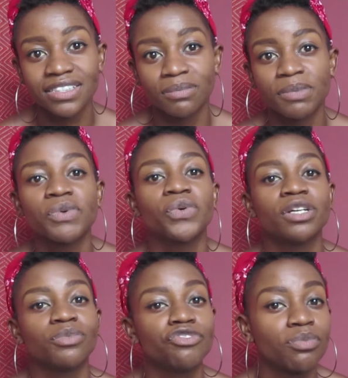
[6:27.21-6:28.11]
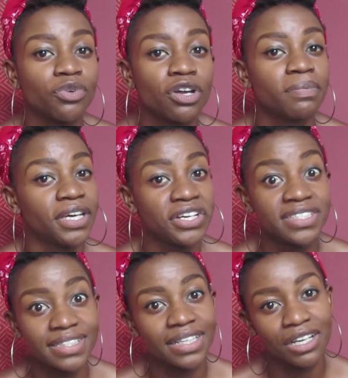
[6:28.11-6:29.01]
Some people want to move abroad
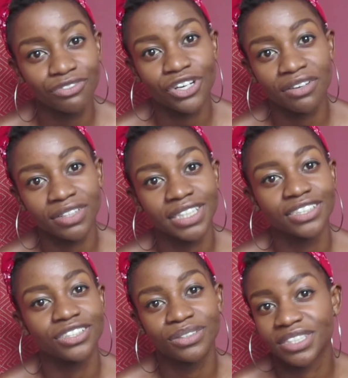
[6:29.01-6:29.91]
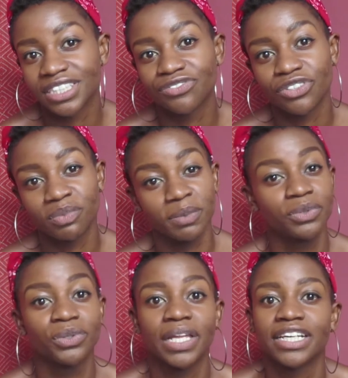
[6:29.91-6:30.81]
because they love traveling. So this is for the
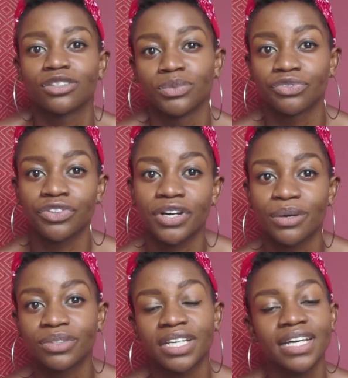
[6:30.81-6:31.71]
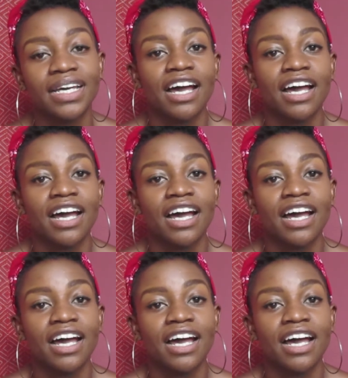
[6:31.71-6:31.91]
people who like to move around.